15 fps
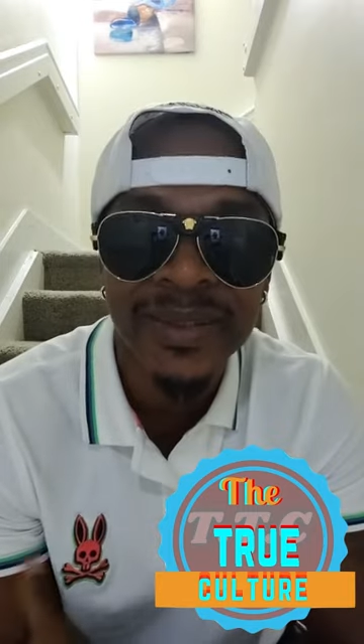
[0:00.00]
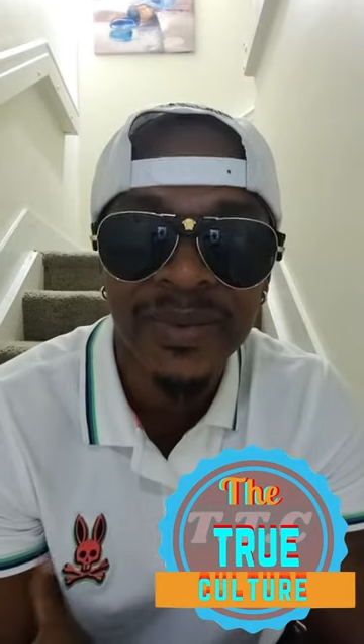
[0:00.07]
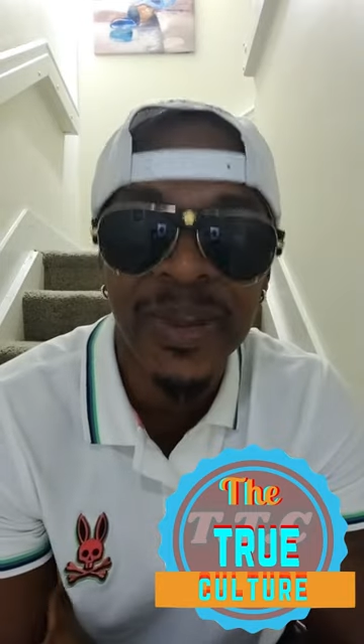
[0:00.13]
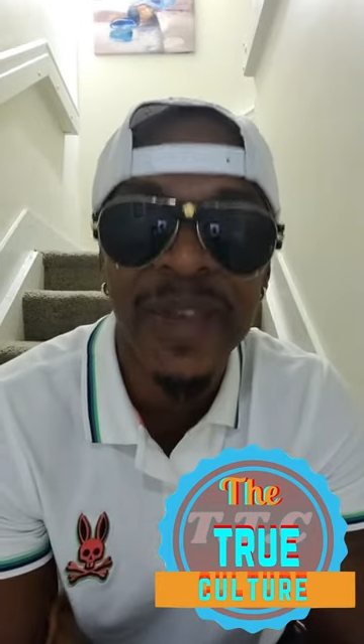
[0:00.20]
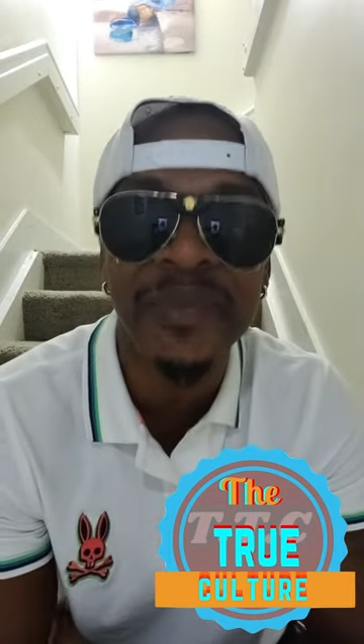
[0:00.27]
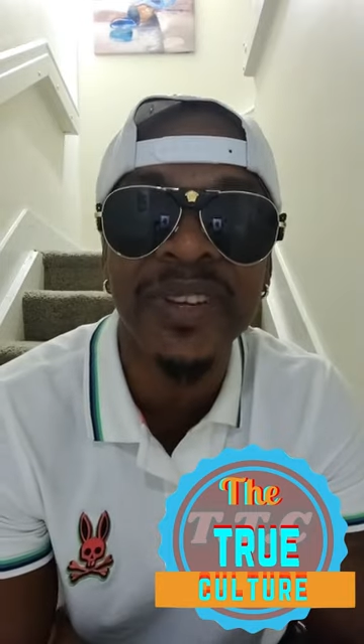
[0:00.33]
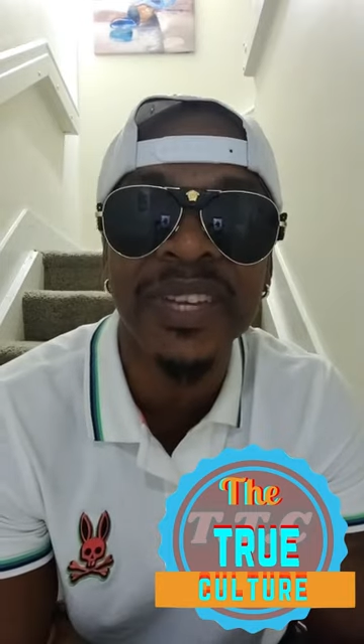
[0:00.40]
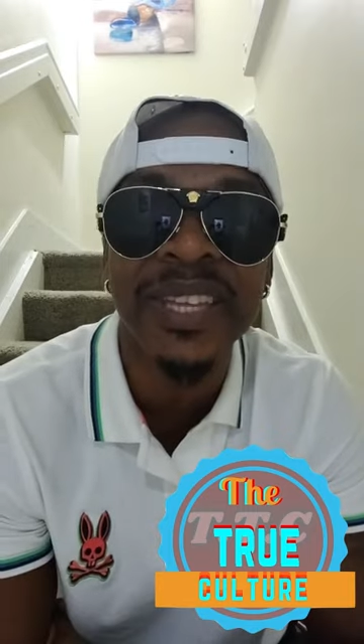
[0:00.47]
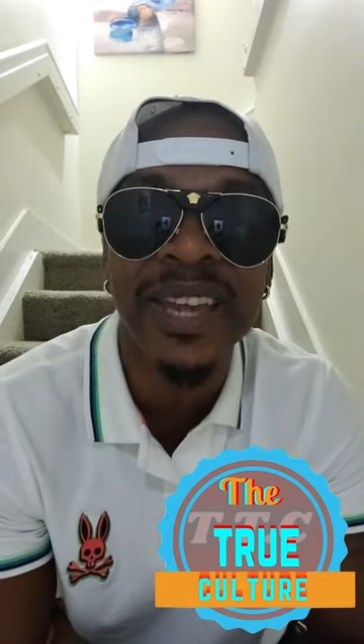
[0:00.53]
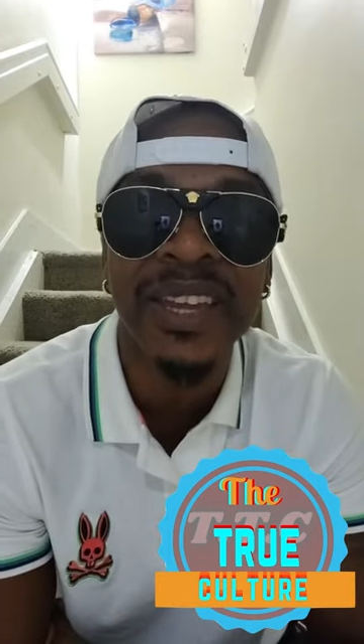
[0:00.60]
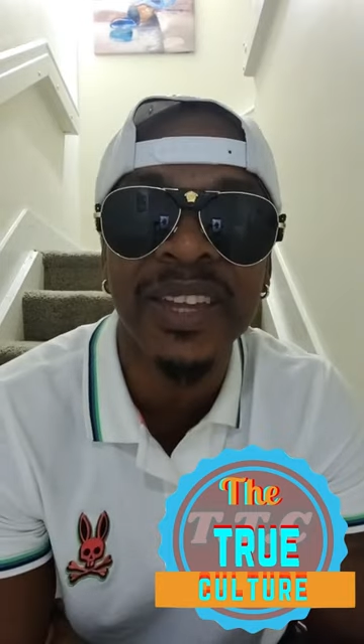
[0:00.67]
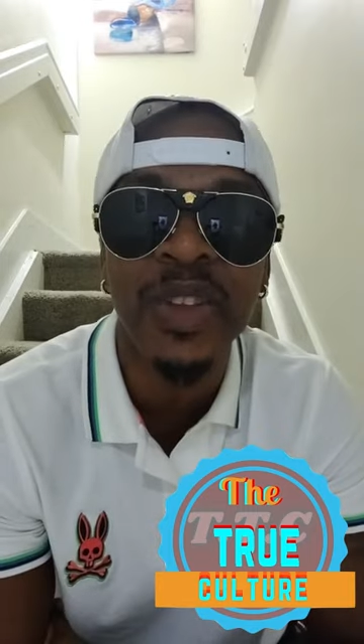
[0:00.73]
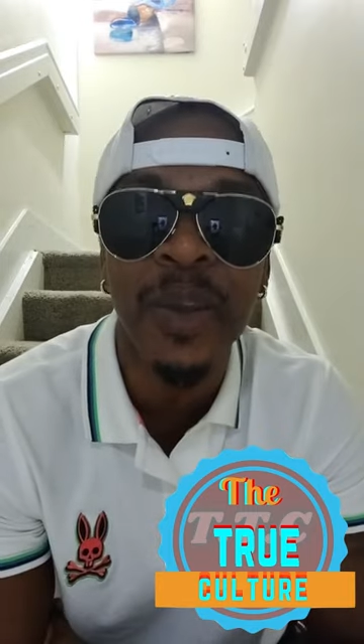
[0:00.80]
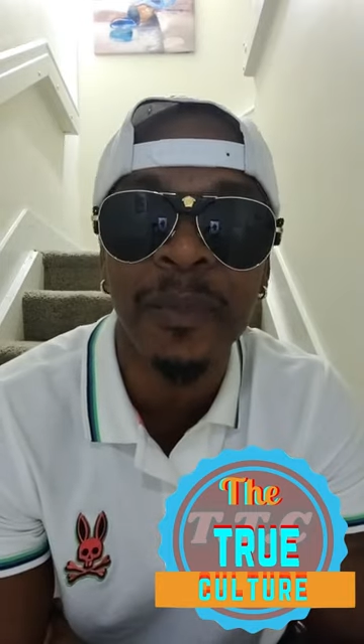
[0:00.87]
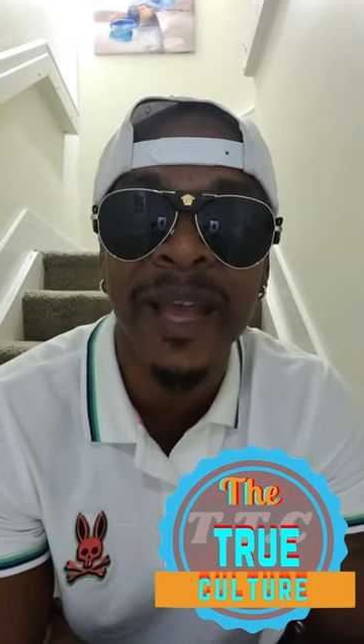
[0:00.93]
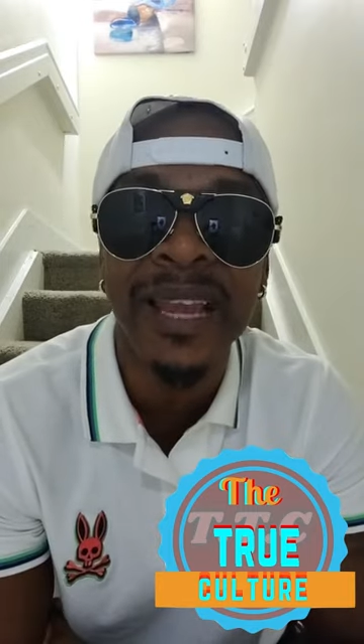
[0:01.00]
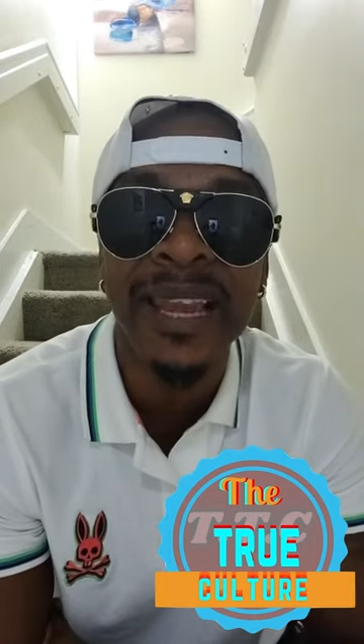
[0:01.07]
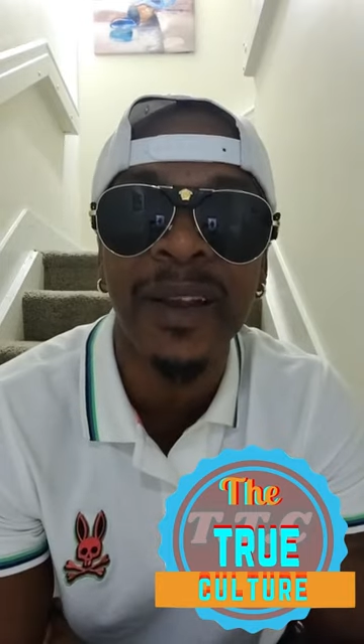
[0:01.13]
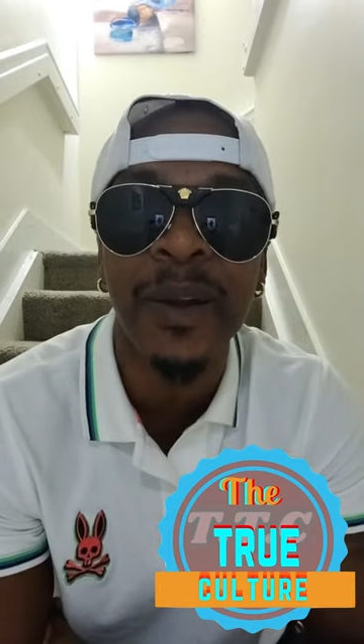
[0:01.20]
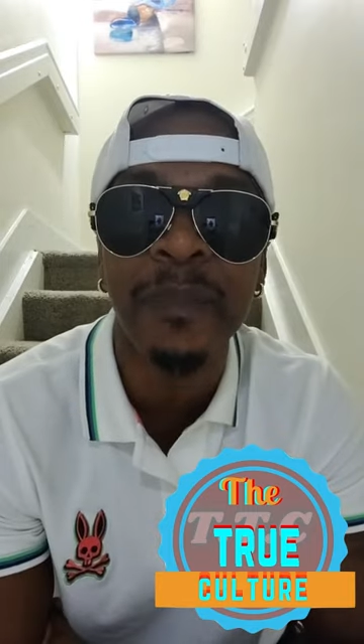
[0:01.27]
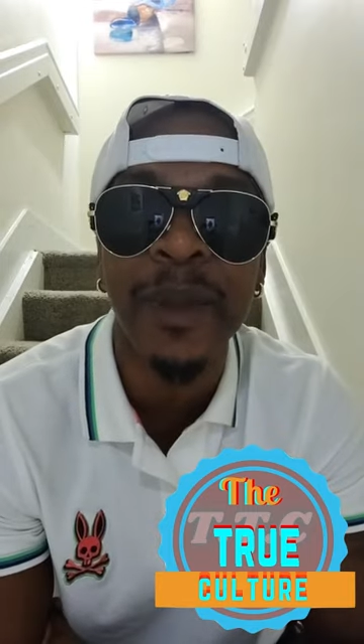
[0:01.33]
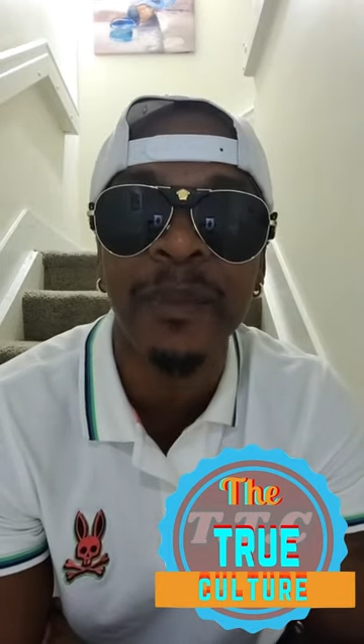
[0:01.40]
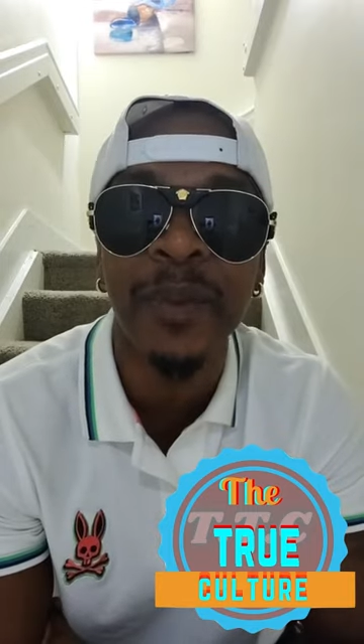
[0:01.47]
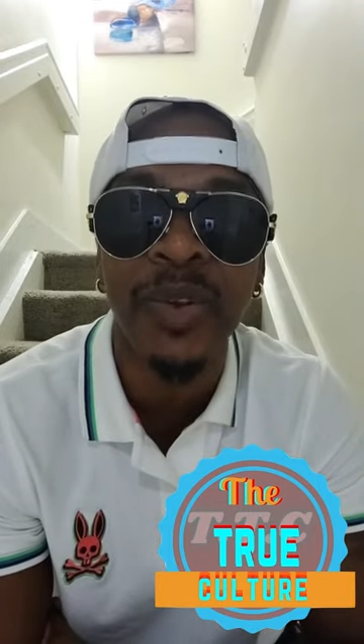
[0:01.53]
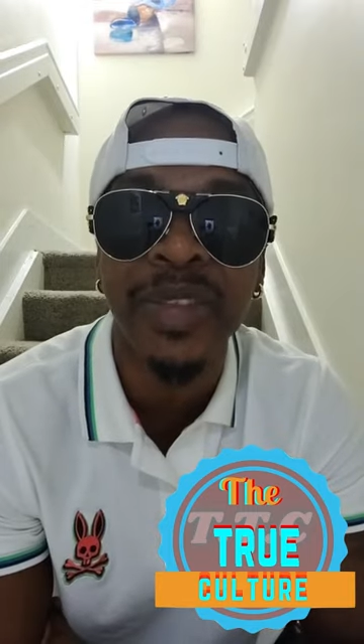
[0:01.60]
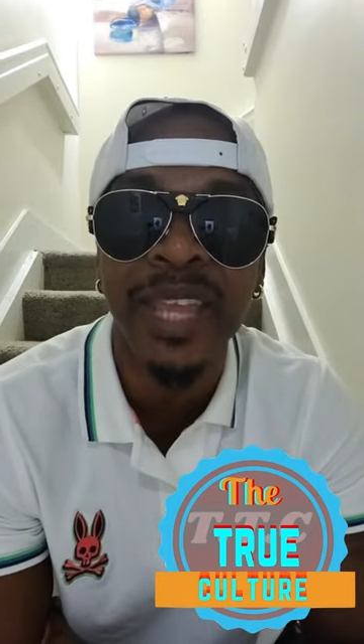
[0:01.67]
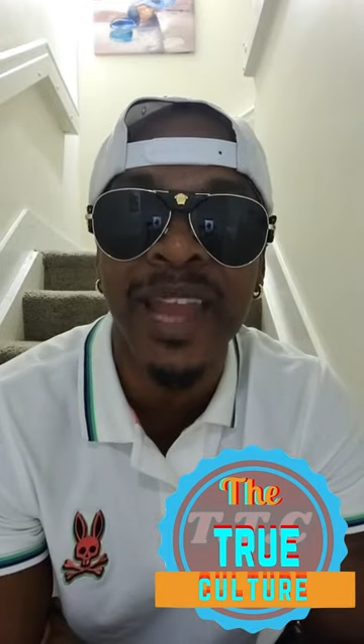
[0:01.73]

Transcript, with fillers: Where every day you get up and long up your mouth